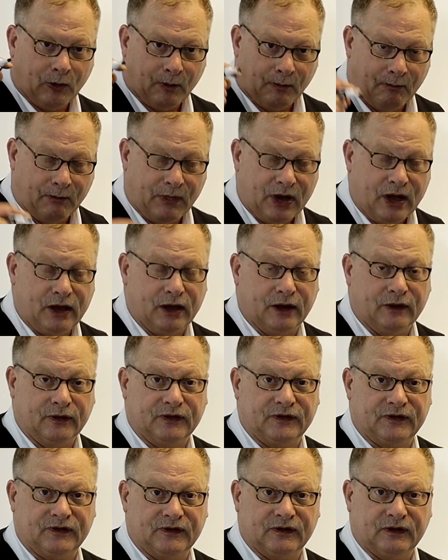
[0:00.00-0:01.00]

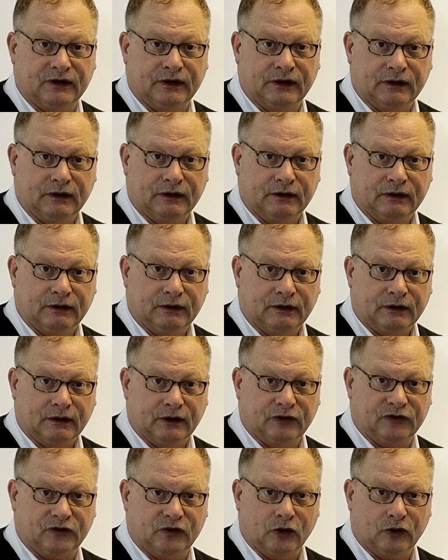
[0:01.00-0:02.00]
Months
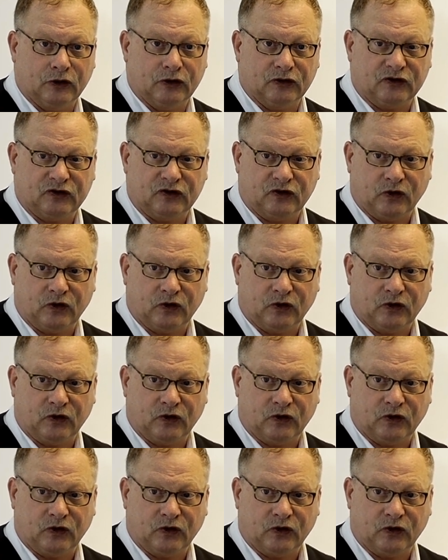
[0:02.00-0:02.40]
is known as